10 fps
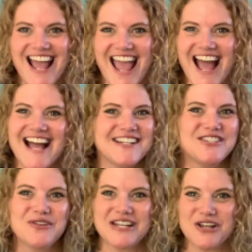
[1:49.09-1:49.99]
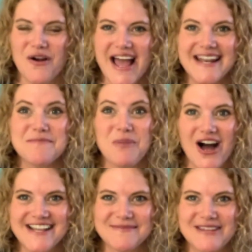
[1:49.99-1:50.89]
and you can go ahead and
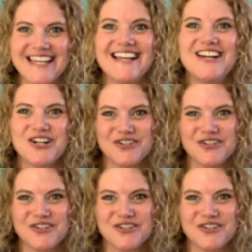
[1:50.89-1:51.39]
pause me,